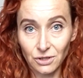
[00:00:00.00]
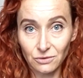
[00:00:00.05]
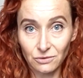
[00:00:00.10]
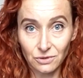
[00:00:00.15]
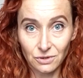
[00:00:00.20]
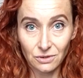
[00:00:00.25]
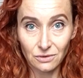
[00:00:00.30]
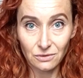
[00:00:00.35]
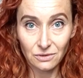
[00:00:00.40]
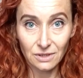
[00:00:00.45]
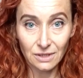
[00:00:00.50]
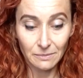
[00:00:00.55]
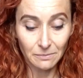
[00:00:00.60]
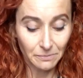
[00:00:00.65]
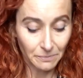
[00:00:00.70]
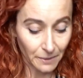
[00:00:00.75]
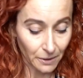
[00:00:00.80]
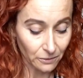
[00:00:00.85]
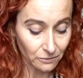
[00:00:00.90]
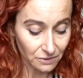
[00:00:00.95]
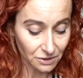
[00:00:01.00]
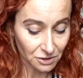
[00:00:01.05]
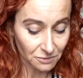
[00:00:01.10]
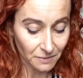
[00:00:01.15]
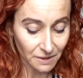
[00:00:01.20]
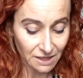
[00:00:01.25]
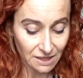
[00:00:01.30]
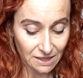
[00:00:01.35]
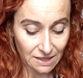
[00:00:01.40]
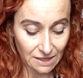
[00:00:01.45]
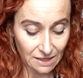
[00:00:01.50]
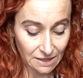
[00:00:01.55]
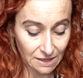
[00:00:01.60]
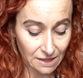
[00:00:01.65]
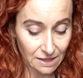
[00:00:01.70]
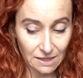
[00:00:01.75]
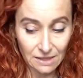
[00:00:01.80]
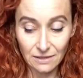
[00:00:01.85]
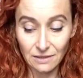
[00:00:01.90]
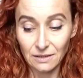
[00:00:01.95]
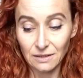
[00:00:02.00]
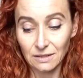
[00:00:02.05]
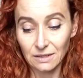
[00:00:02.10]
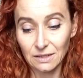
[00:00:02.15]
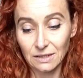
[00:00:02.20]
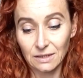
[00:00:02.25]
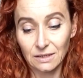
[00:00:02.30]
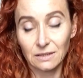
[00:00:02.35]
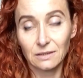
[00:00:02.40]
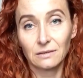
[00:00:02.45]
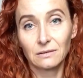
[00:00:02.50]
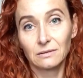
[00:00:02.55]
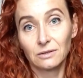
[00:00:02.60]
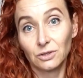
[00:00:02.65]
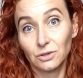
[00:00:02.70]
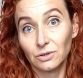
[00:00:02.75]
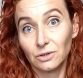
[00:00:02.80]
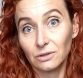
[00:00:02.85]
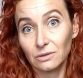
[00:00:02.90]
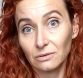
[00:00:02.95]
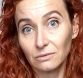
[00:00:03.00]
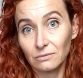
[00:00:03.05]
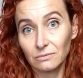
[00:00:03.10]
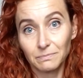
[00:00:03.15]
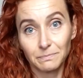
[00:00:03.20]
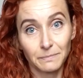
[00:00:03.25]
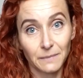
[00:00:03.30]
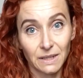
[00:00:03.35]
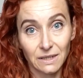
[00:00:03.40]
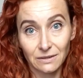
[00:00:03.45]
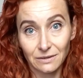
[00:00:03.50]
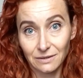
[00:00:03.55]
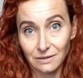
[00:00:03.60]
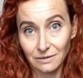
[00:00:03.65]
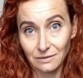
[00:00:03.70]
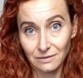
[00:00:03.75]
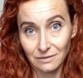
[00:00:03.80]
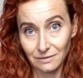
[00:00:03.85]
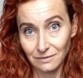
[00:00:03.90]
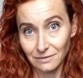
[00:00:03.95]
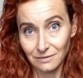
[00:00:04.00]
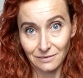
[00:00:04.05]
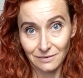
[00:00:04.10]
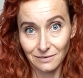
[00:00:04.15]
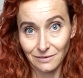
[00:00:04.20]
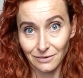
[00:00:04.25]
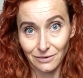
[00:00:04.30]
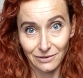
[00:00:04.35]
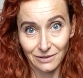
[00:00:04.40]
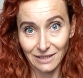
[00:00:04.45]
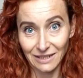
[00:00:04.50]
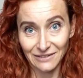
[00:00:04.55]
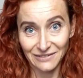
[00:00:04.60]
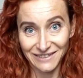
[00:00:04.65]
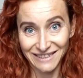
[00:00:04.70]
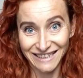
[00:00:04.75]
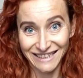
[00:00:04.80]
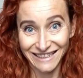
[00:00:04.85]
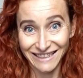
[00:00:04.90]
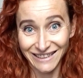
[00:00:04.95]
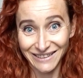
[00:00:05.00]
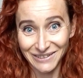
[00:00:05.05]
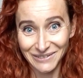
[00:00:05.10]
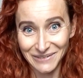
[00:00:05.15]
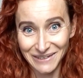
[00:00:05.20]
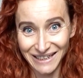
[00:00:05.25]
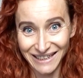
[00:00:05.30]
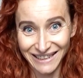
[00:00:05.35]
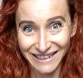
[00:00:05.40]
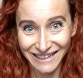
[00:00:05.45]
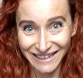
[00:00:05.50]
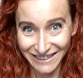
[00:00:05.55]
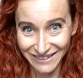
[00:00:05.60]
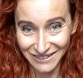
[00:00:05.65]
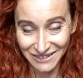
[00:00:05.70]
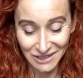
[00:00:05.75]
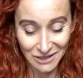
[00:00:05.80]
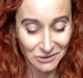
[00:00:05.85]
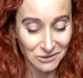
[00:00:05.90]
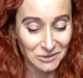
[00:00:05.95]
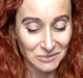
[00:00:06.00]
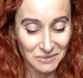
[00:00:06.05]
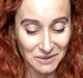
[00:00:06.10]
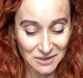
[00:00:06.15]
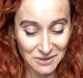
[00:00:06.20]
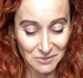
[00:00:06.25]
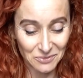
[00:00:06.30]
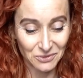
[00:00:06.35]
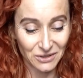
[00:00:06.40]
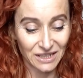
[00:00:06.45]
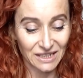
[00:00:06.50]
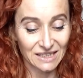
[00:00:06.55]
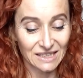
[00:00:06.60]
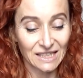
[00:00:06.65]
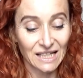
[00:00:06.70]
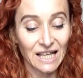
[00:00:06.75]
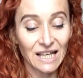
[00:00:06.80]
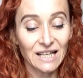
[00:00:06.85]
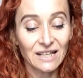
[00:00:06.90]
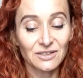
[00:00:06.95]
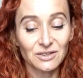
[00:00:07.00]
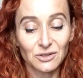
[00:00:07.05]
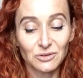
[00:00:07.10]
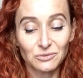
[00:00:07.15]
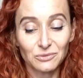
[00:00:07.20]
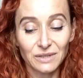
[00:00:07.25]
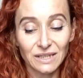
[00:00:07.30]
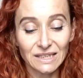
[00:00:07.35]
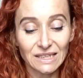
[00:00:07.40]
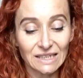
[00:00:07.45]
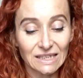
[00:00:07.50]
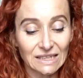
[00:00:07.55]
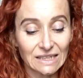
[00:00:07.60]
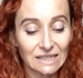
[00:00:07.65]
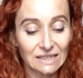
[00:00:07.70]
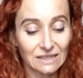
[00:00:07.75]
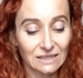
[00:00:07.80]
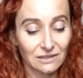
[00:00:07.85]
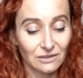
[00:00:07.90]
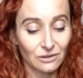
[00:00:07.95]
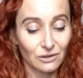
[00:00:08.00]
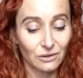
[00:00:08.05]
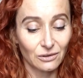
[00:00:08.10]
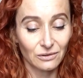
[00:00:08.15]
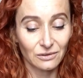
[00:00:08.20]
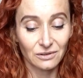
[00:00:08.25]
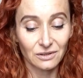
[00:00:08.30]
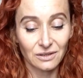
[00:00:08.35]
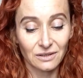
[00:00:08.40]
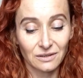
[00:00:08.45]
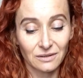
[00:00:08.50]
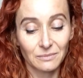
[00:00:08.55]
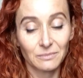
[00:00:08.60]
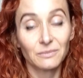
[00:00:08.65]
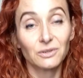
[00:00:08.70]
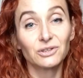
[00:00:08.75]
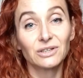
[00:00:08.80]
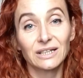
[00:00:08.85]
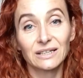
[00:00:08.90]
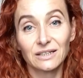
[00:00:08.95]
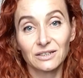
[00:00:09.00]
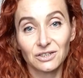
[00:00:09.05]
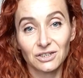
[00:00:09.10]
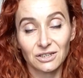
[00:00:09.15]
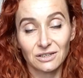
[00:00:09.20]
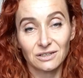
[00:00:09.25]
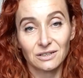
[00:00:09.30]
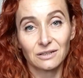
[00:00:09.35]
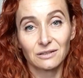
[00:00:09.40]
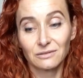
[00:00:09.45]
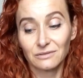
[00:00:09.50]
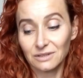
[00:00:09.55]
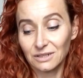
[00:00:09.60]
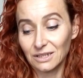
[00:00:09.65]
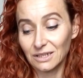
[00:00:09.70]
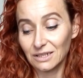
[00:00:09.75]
you some Polish magazines that you might not have seen anywhere else. I wouldn't be surprised. So one is called Moda na szycie, which